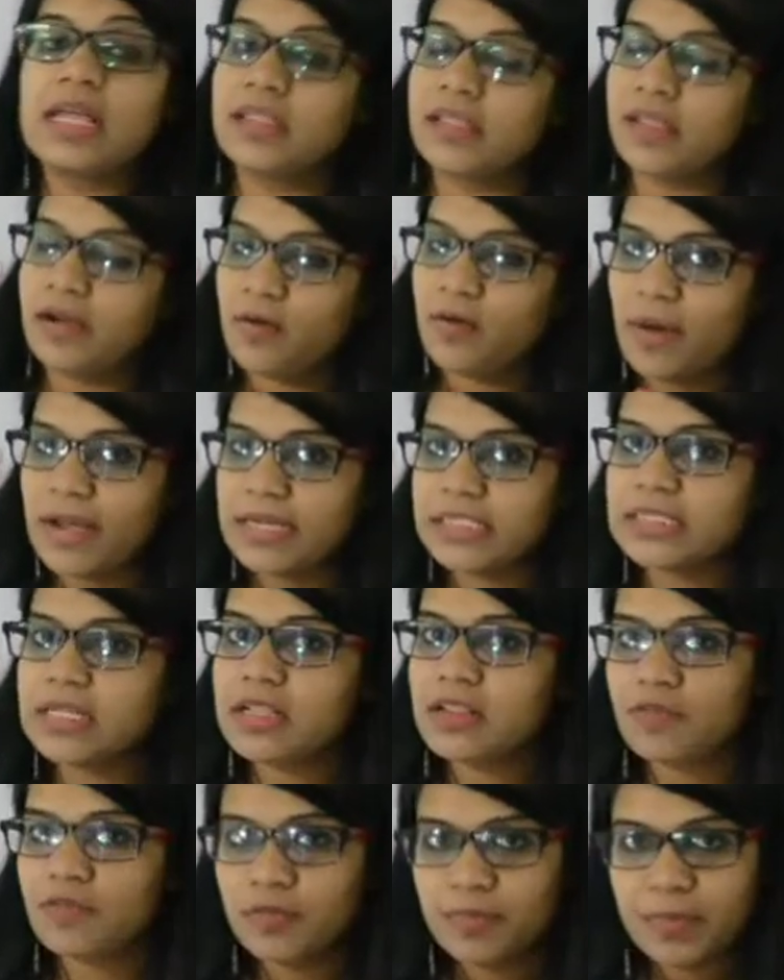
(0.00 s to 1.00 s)
The
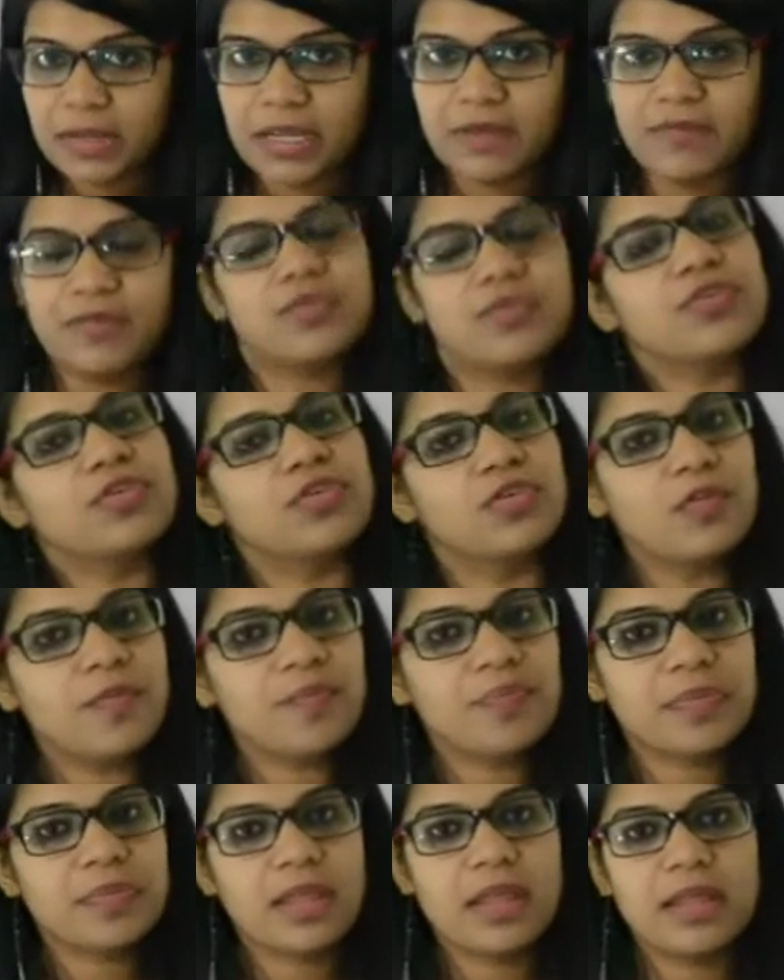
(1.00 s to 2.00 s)
questions would be given to you,
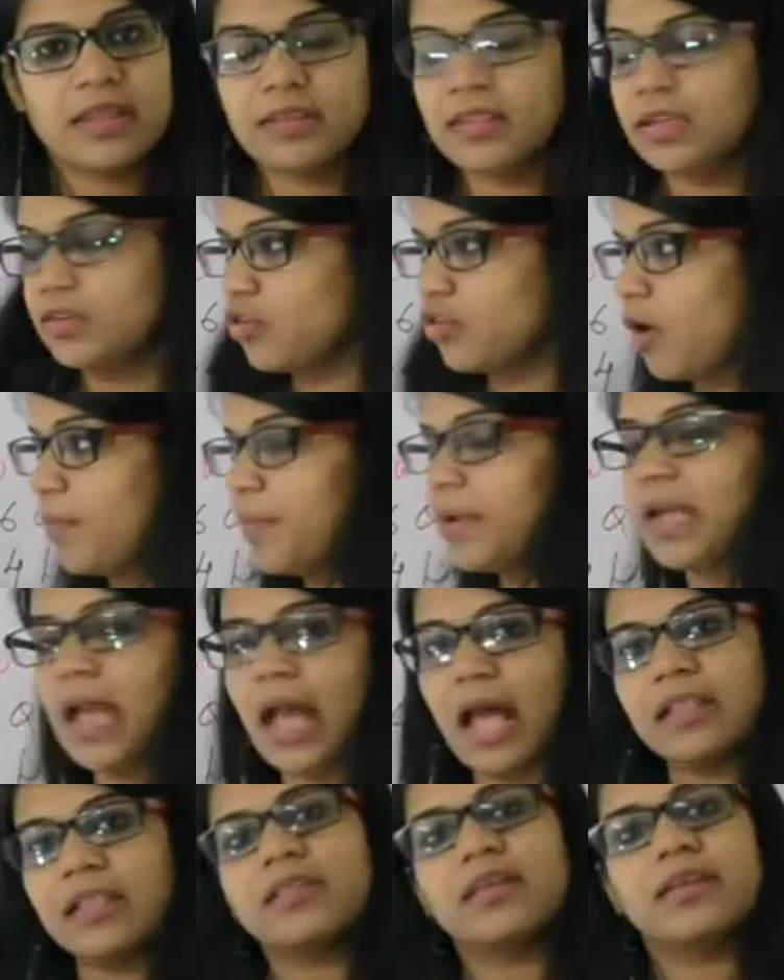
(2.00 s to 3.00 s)
the topic
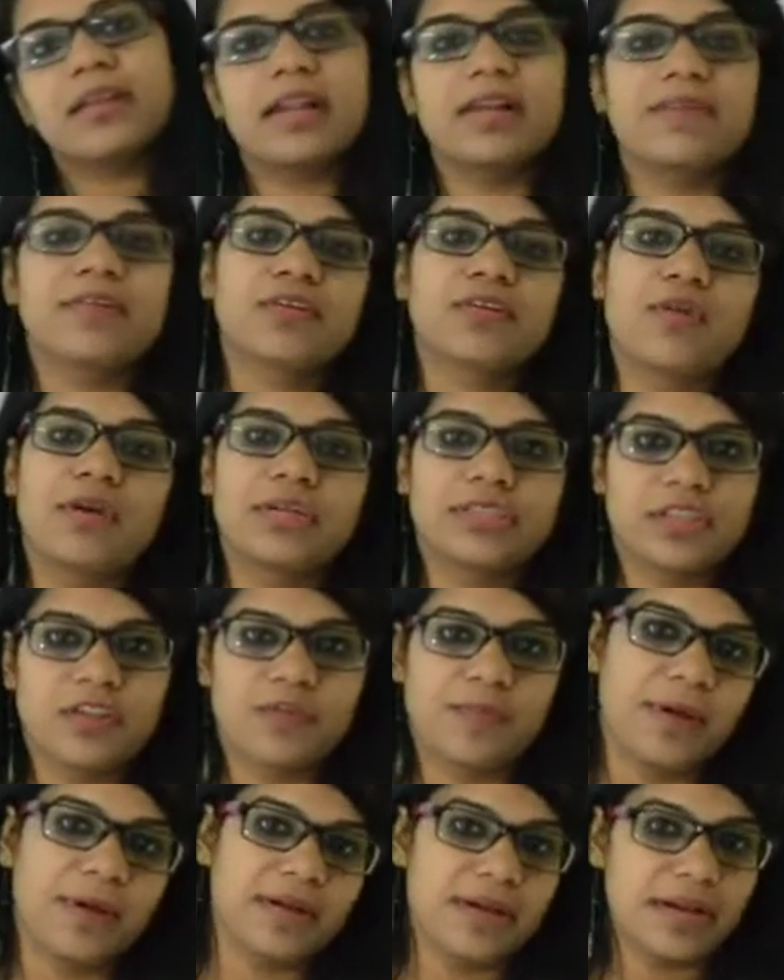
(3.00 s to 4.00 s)
and the relevant
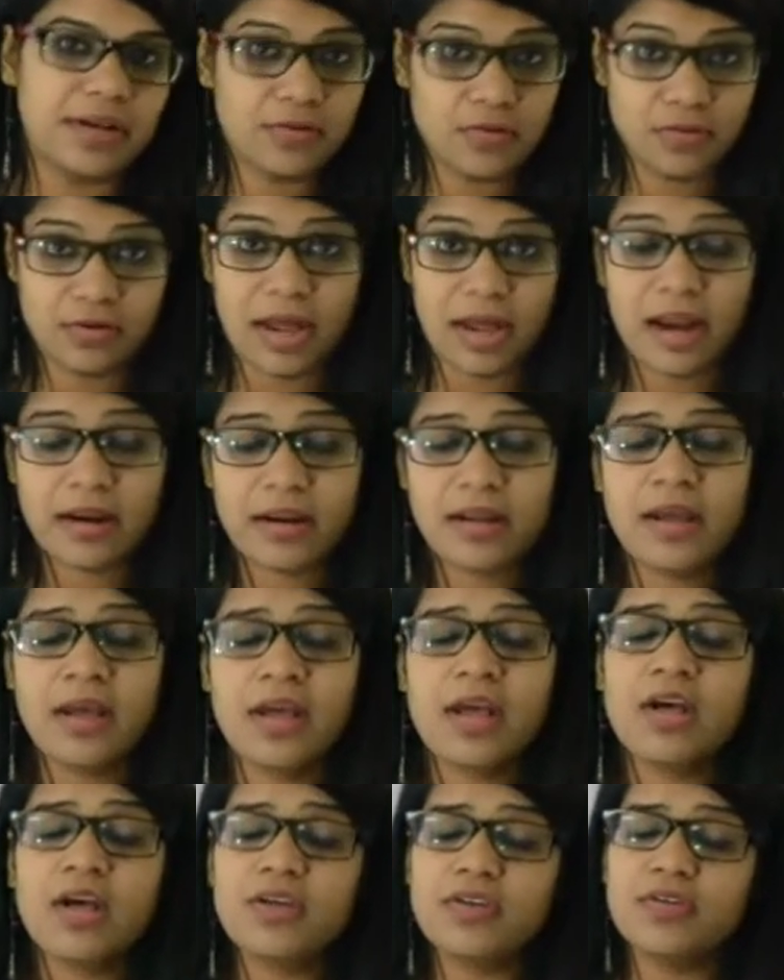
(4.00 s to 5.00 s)
questions pertaining to that.
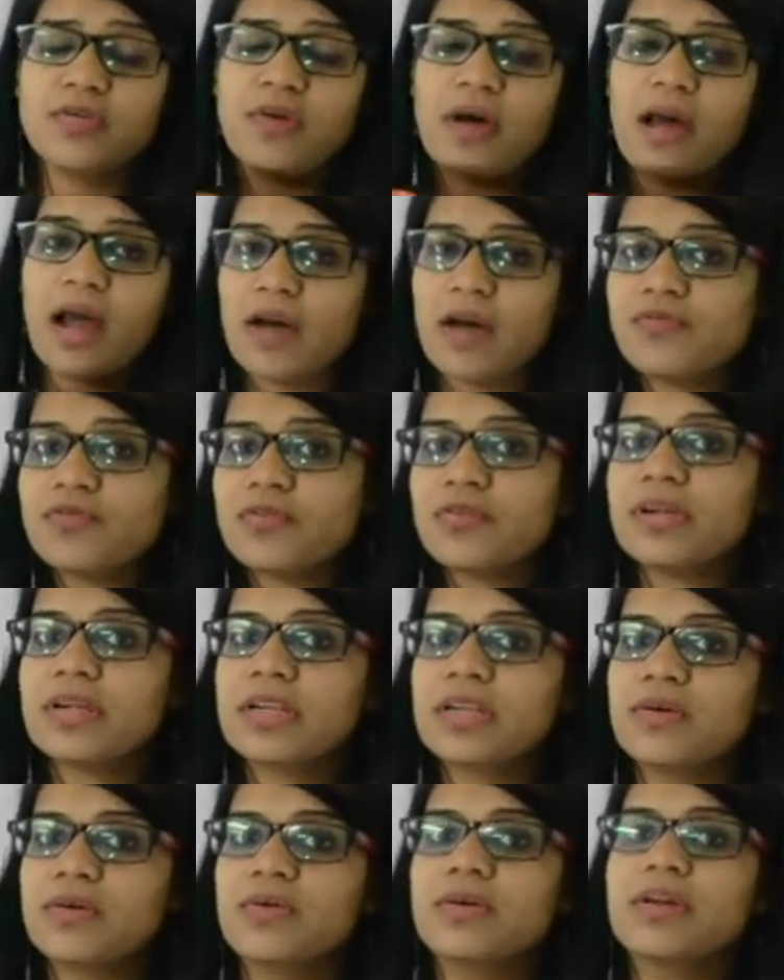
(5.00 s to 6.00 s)
You have to
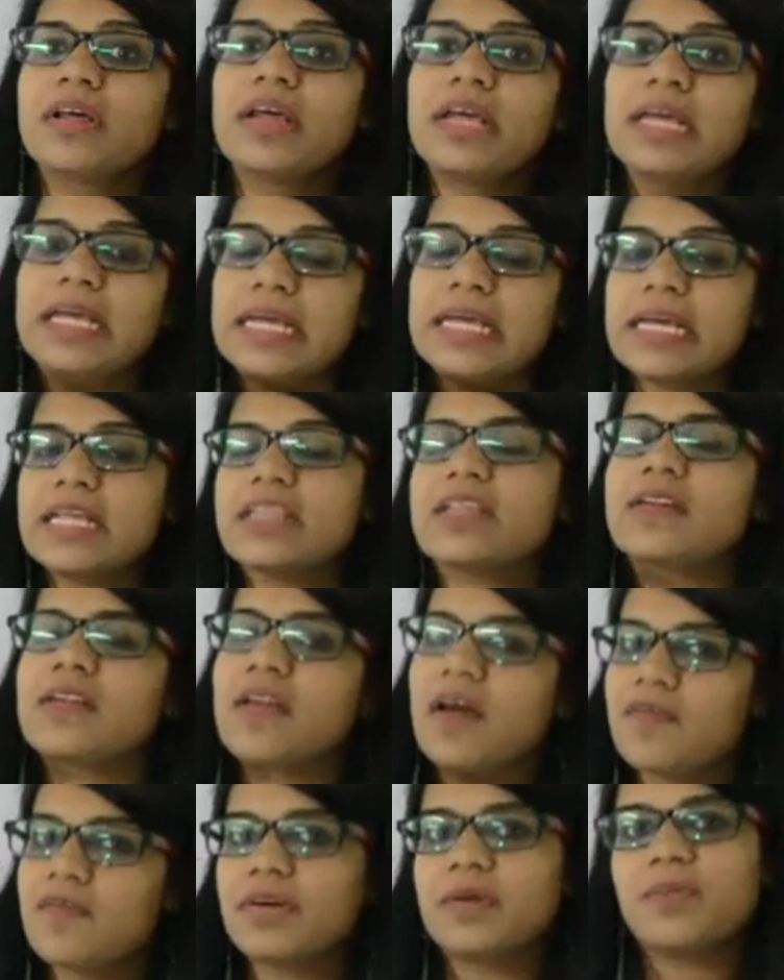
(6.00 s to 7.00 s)
include each and
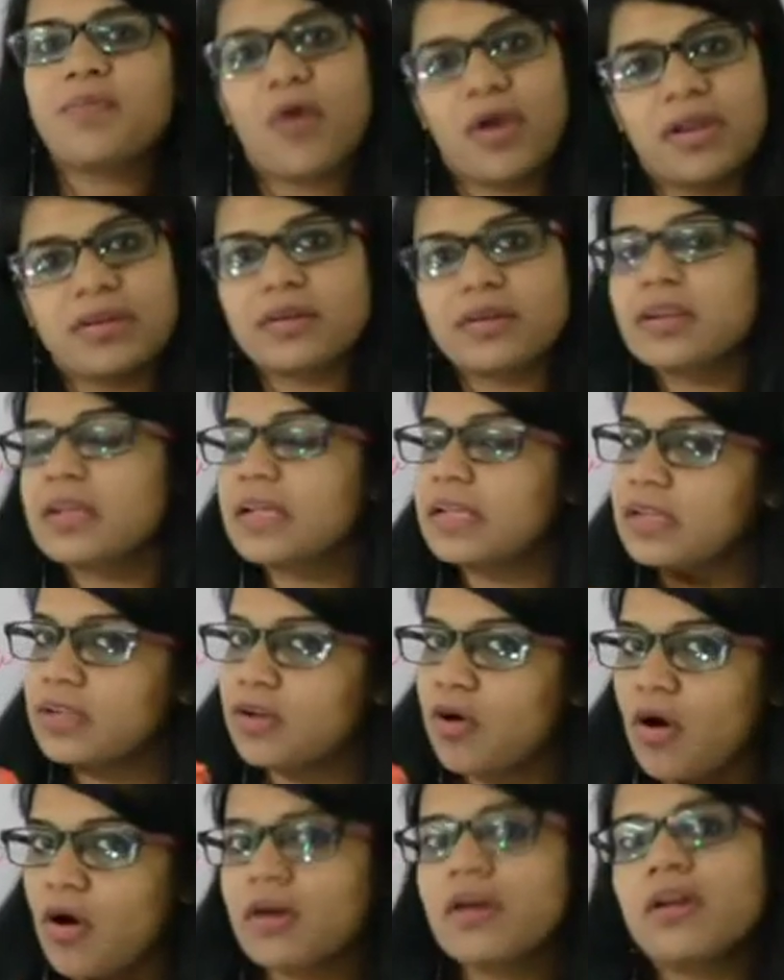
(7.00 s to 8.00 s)
every pointer in
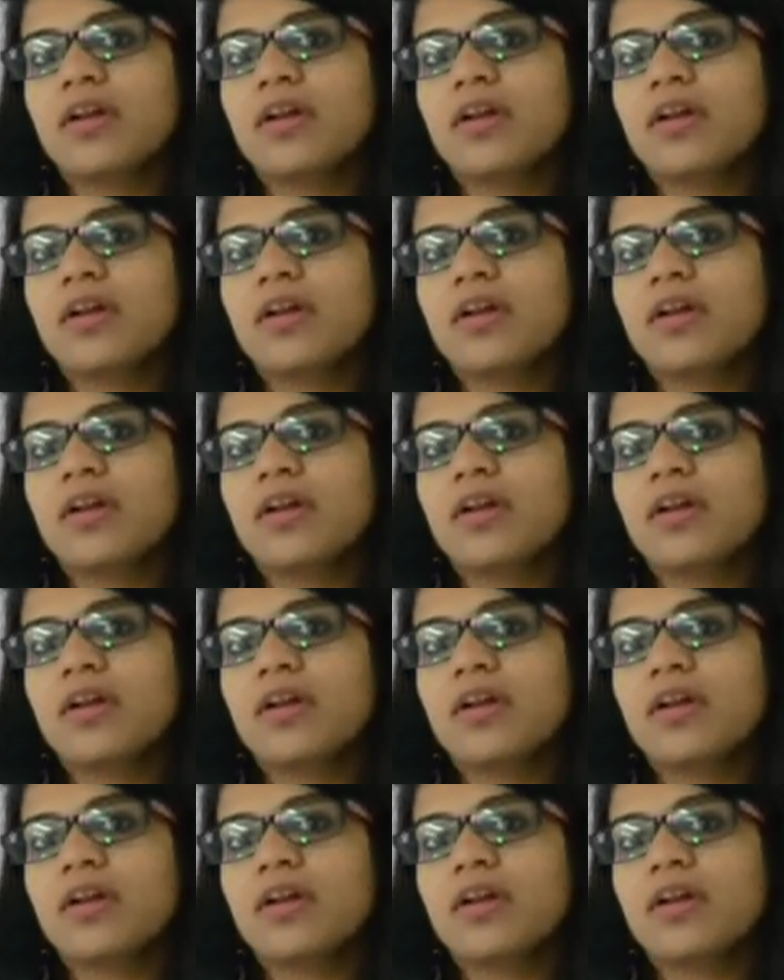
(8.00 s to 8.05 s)
your